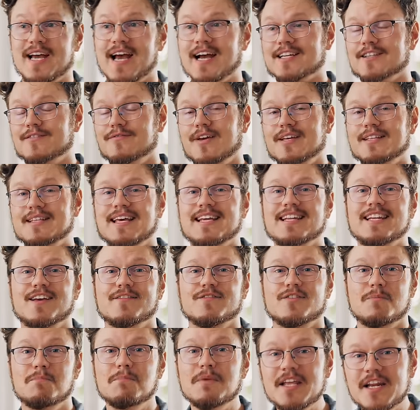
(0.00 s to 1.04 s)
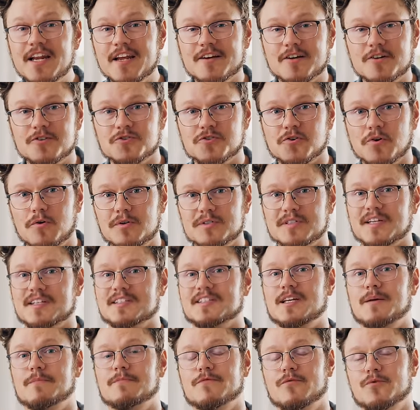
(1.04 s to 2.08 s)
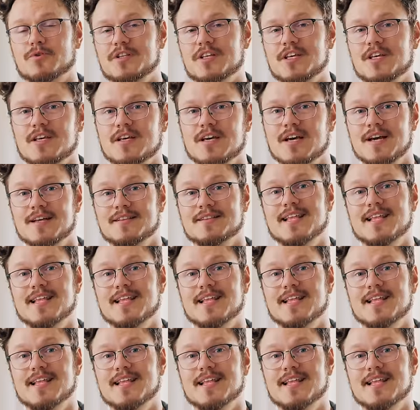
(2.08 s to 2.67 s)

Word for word: activate any of the media controls except for the